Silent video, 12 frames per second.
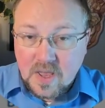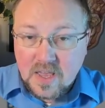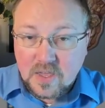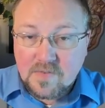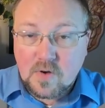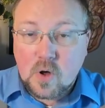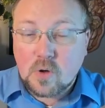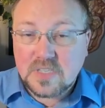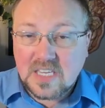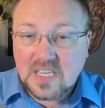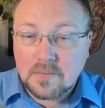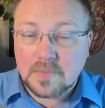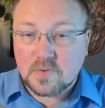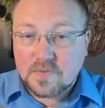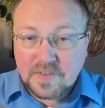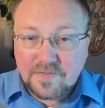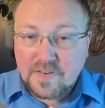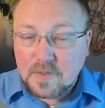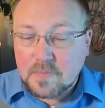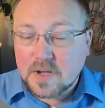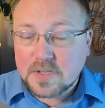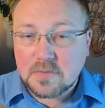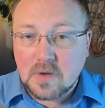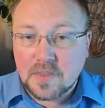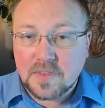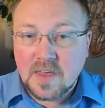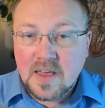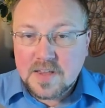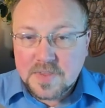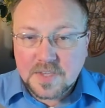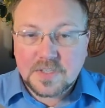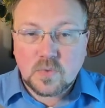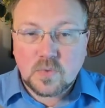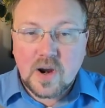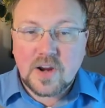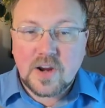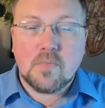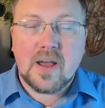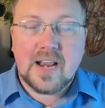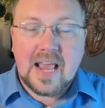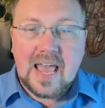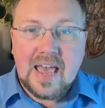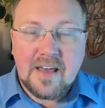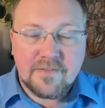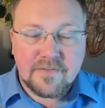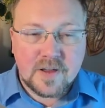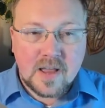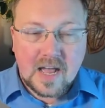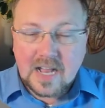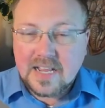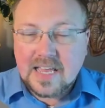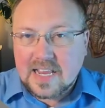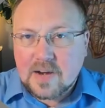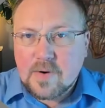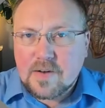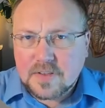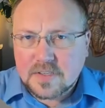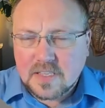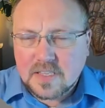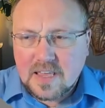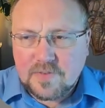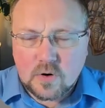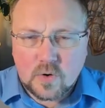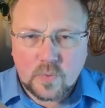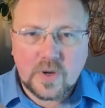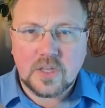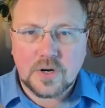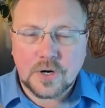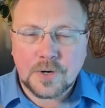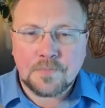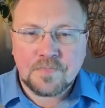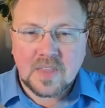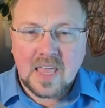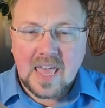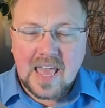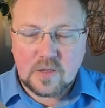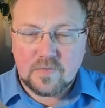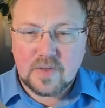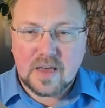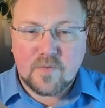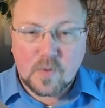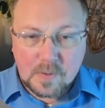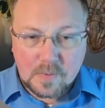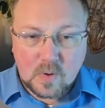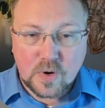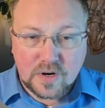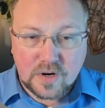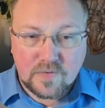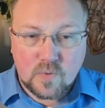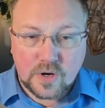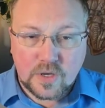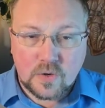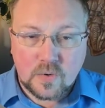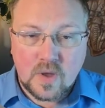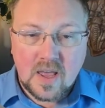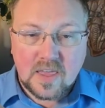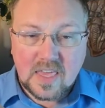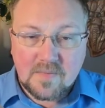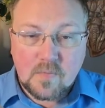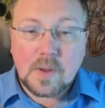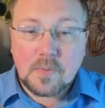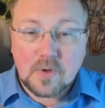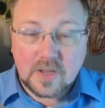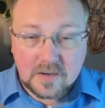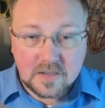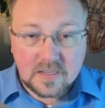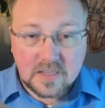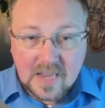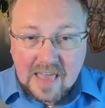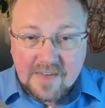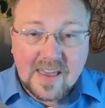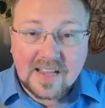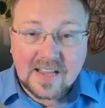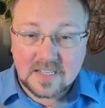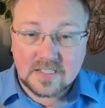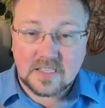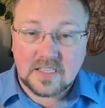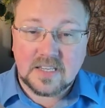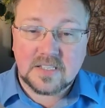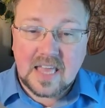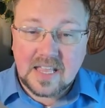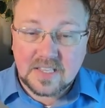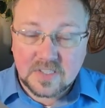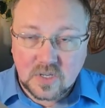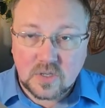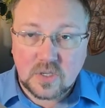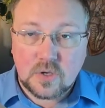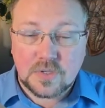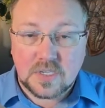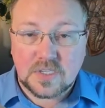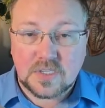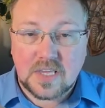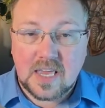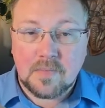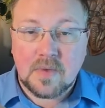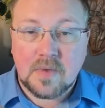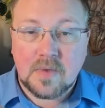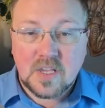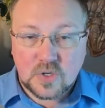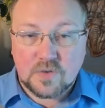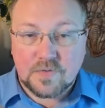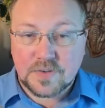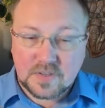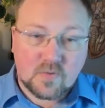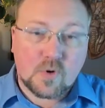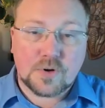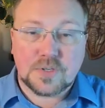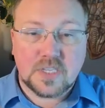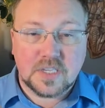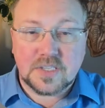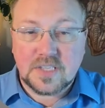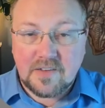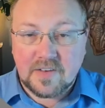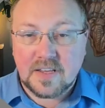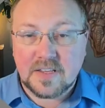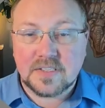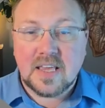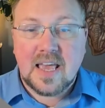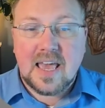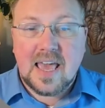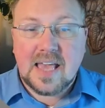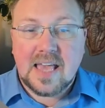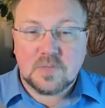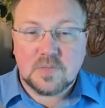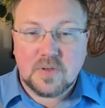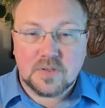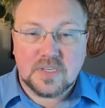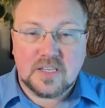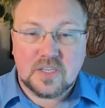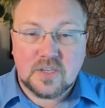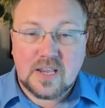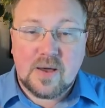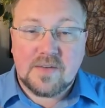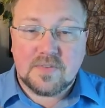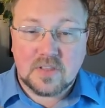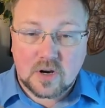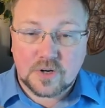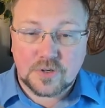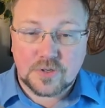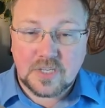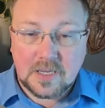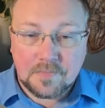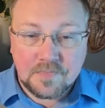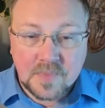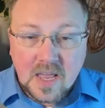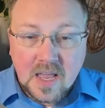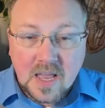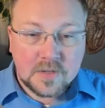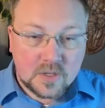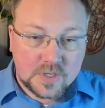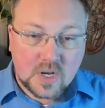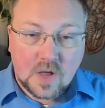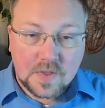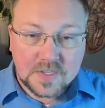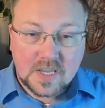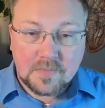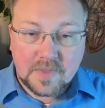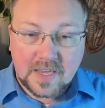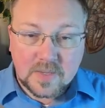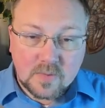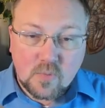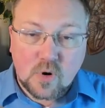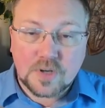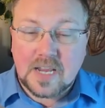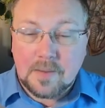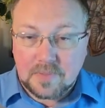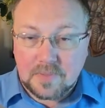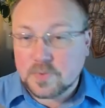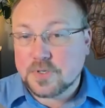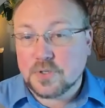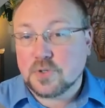you have a whole team. It's roughly $50 a month. This is where you might have, again, like I referenced, if you're a realtor and you've got 4 people working for you, you have more people that can have access to this and still use the same service. And of course, you see the savings as it's built in. You now have a larger team using all the same things with more templates, which is